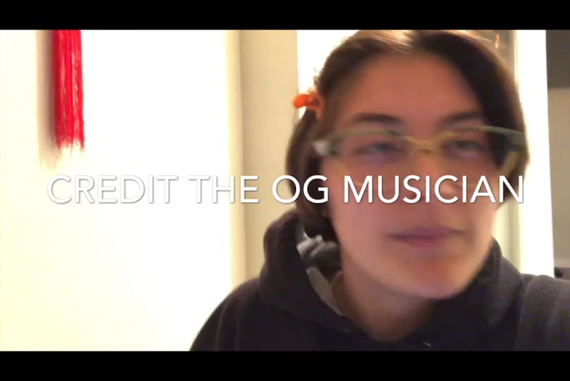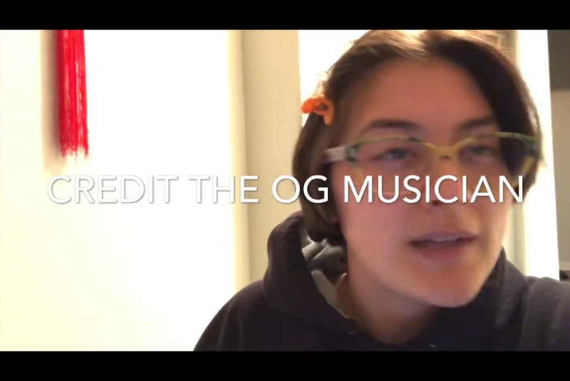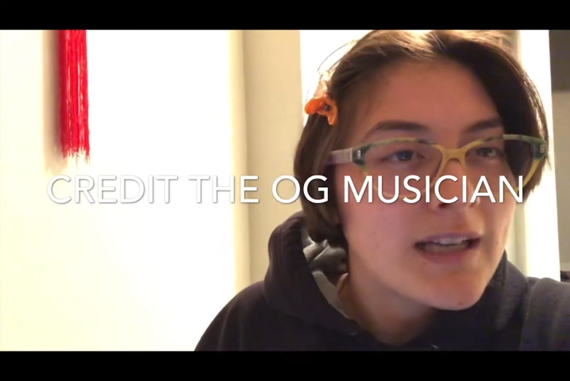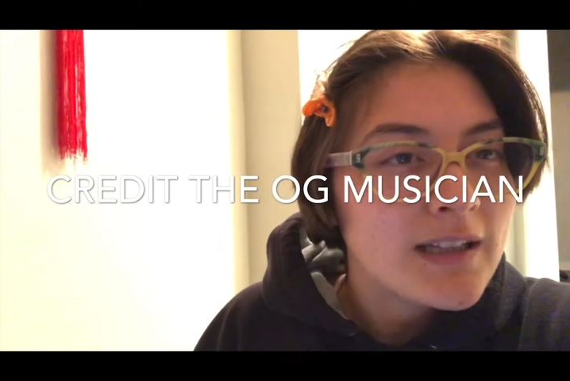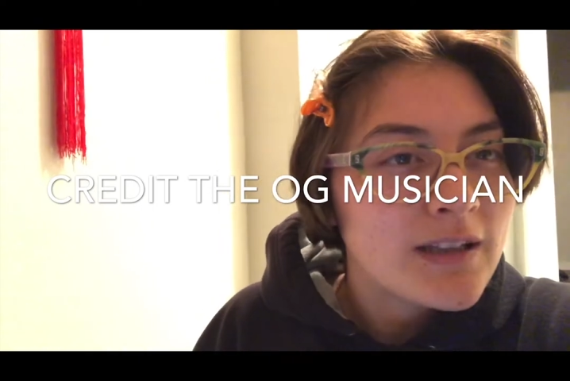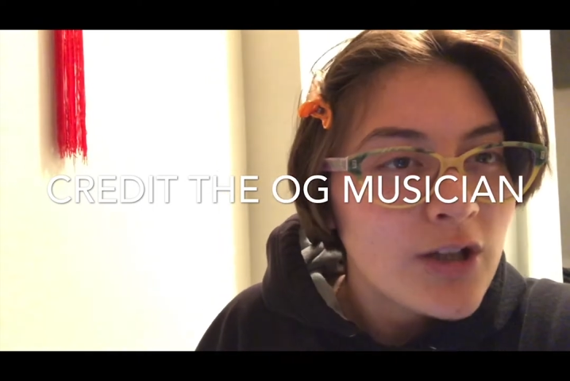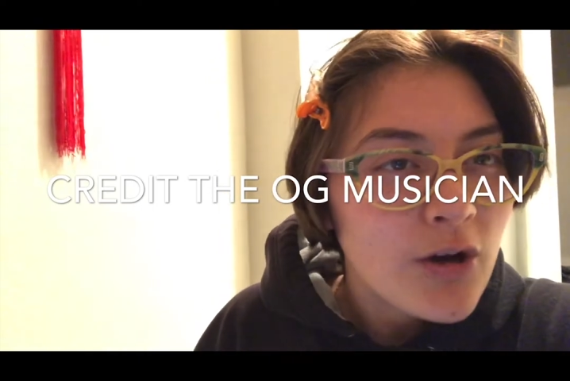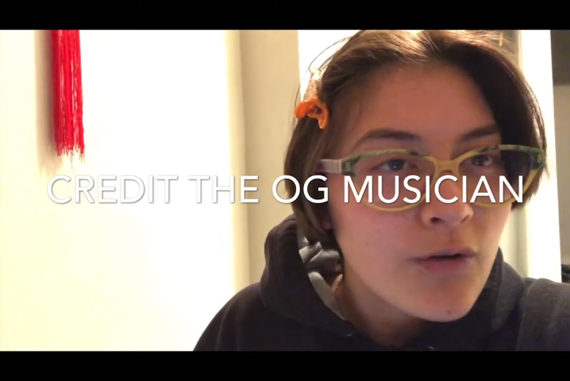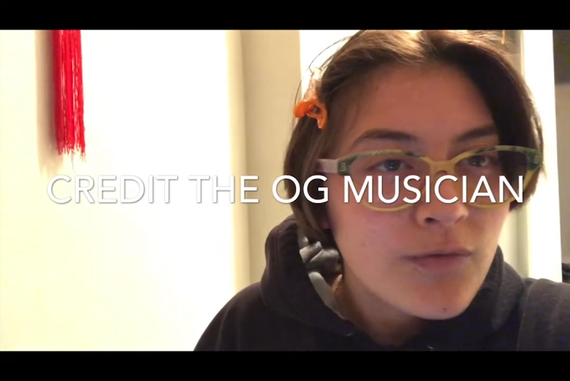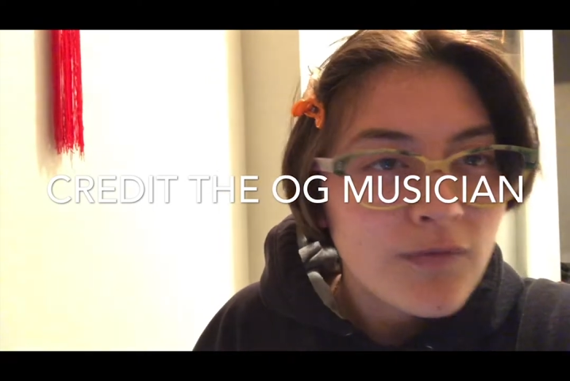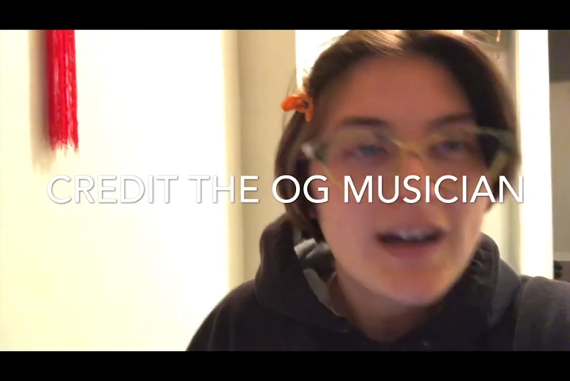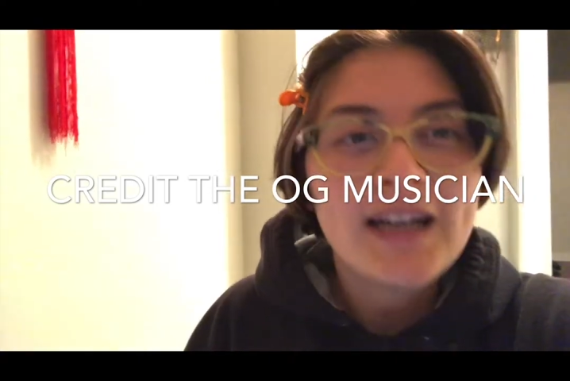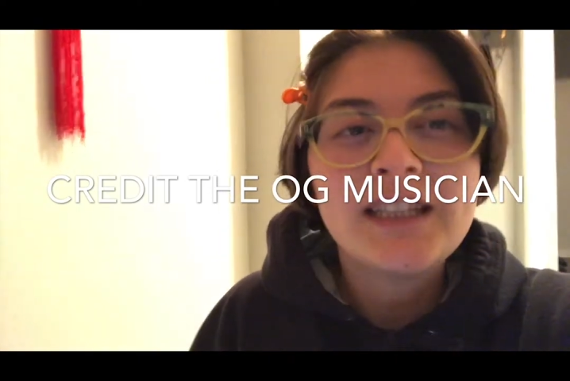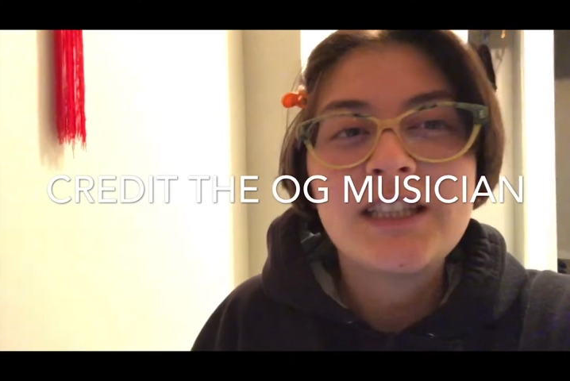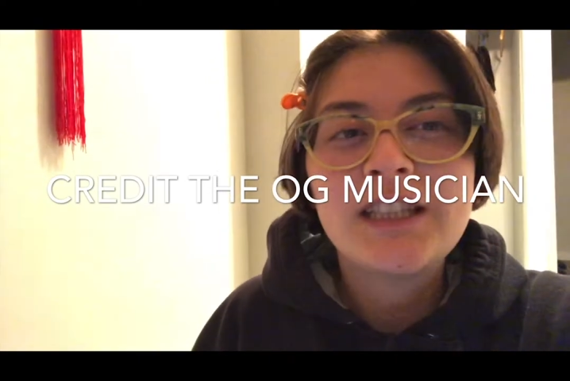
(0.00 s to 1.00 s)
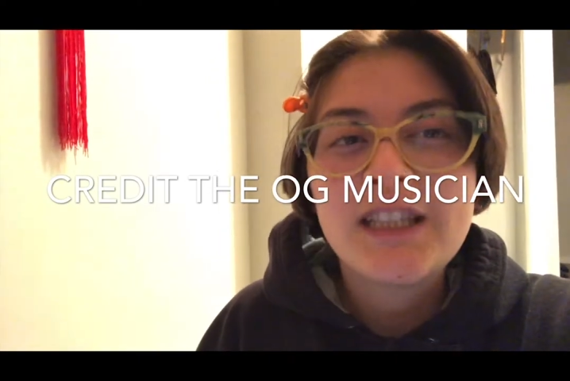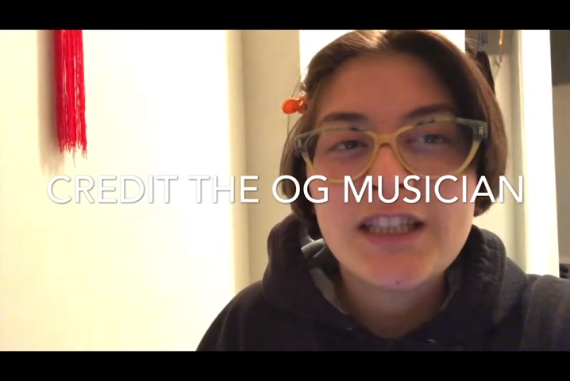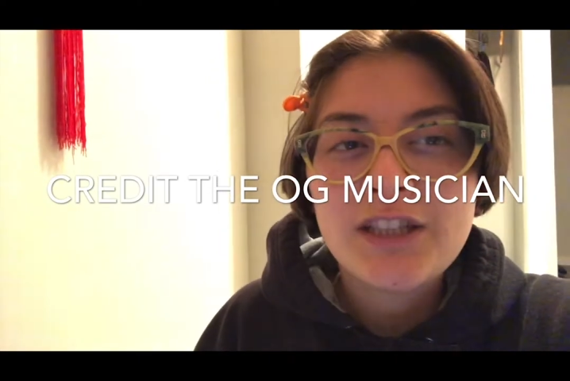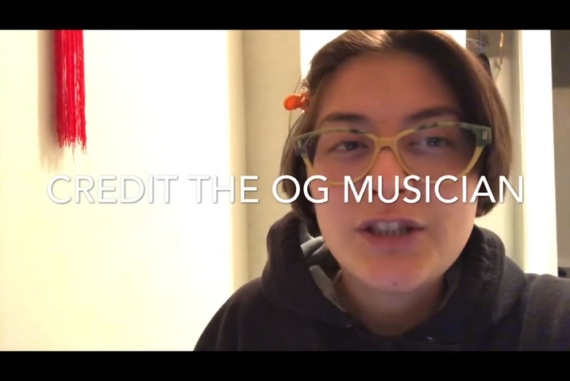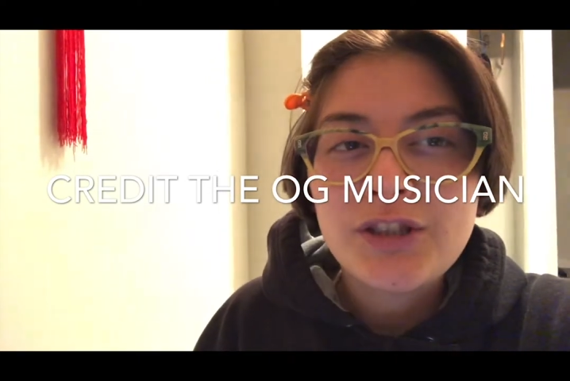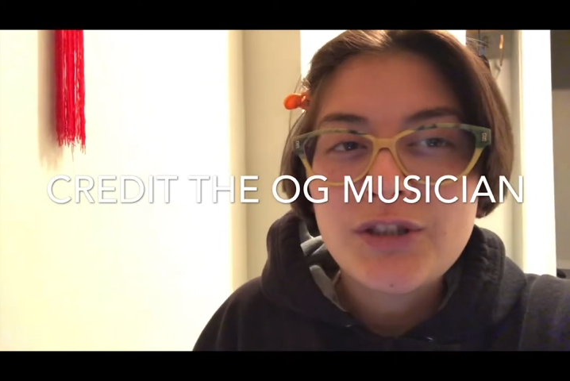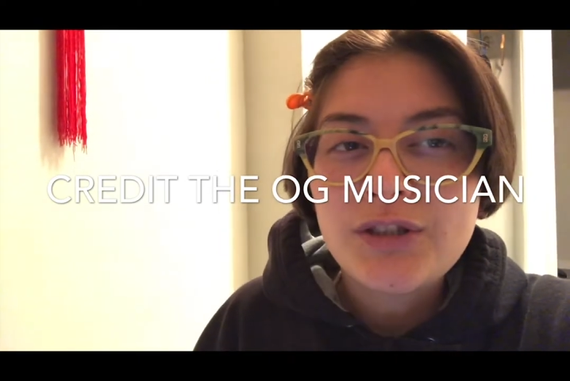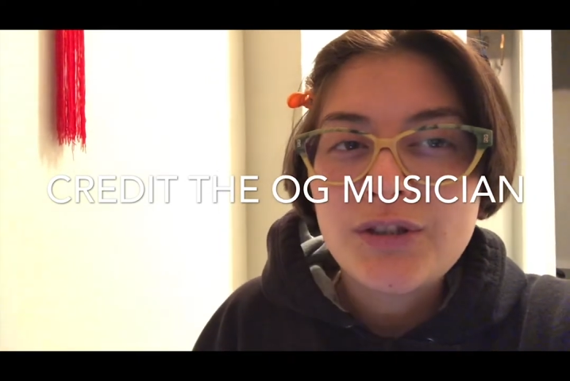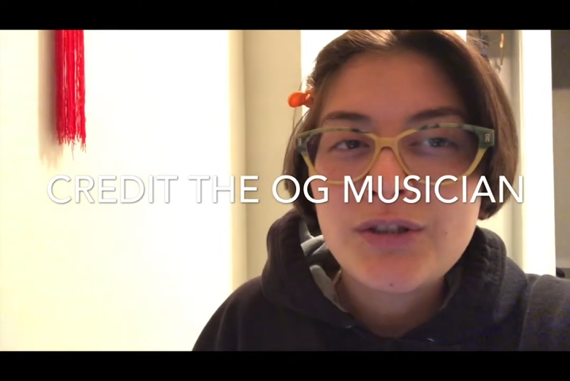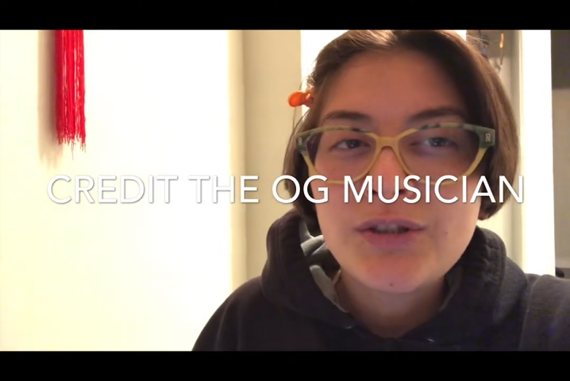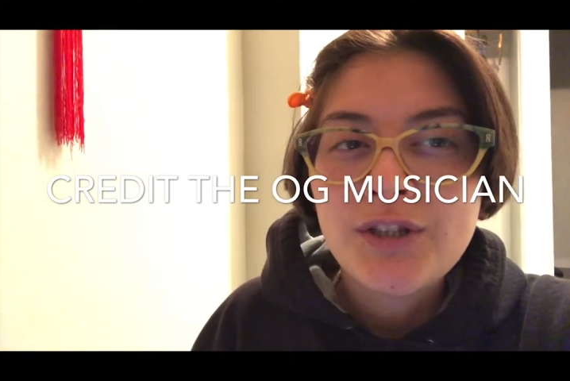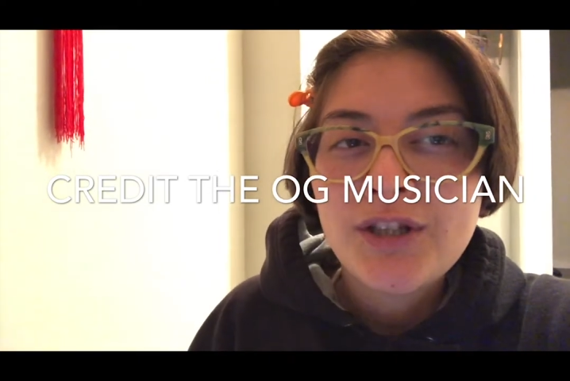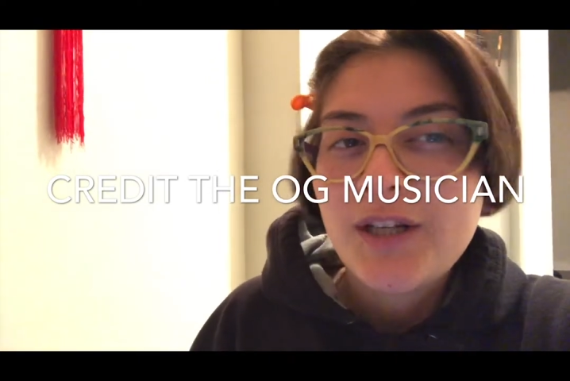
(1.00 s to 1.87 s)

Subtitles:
like lo-fi chill